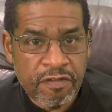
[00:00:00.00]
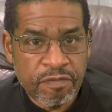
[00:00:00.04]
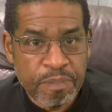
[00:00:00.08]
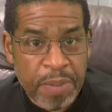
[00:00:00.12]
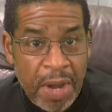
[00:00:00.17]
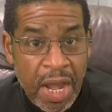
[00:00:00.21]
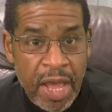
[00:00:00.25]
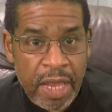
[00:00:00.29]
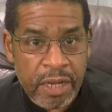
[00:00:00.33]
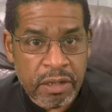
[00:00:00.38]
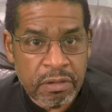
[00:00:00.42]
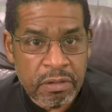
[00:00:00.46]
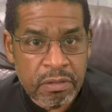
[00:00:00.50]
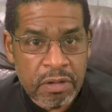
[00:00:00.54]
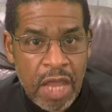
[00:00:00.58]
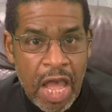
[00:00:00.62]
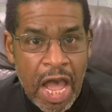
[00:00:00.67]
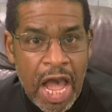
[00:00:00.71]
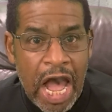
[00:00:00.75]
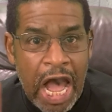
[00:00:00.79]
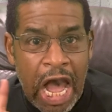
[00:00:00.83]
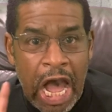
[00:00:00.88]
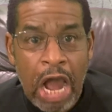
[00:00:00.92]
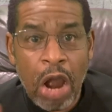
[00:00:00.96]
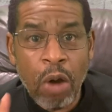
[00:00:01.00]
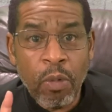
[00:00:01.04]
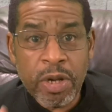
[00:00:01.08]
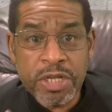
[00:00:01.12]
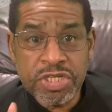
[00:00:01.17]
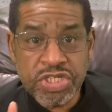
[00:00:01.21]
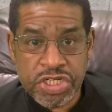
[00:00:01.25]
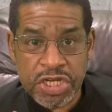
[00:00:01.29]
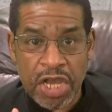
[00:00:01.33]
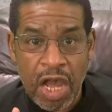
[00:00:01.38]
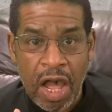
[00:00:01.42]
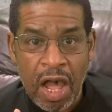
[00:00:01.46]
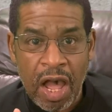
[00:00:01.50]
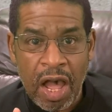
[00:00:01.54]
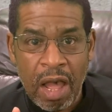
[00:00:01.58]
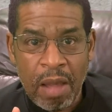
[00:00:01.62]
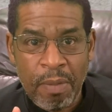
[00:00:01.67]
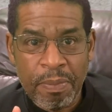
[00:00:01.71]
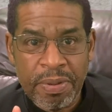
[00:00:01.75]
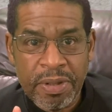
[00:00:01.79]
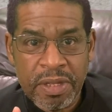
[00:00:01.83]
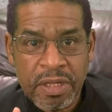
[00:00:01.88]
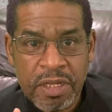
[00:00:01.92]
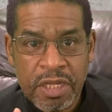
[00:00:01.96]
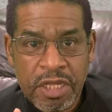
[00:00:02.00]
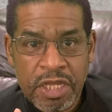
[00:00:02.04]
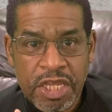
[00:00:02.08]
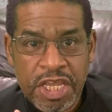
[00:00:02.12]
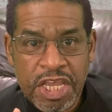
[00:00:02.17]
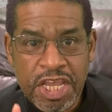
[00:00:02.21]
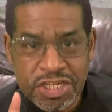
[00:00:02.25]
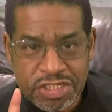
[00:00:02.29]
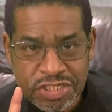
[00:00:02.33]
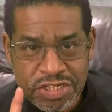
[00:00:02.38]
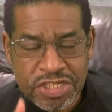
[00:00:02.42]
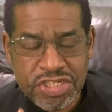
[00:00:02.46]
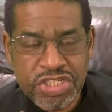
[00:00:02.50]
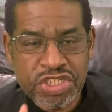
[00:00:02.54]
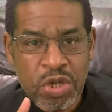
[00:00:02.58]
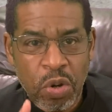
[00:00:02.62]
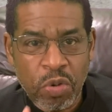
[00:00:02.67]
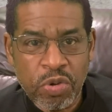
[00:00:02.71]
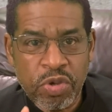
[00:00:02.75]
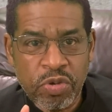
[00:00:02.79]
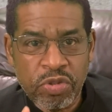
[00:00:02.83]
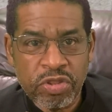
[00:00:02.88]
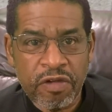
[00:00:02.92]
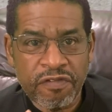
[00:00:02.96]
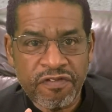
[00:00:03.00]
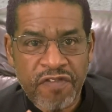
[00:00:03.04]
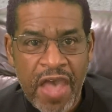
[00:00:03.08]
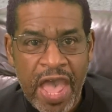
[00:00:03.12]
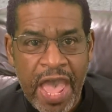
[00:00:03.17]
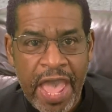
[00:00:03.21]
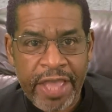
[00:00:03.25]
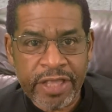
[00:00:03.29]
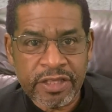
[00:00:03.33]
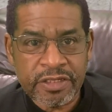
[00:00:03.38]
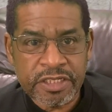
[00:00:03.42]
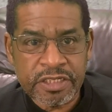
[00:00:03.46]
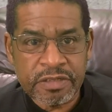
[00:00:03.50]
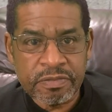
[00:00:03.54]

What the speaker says: But our job is to show you the facts.